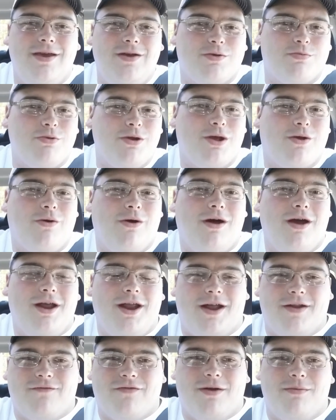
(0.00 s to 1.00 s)
he was pretty
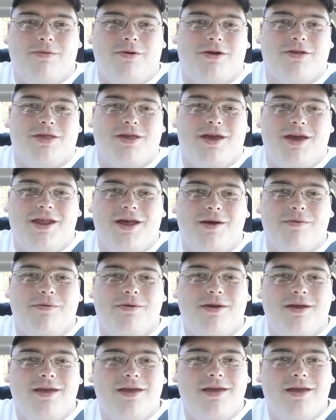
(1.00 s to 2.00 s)
quiet after I brought that up.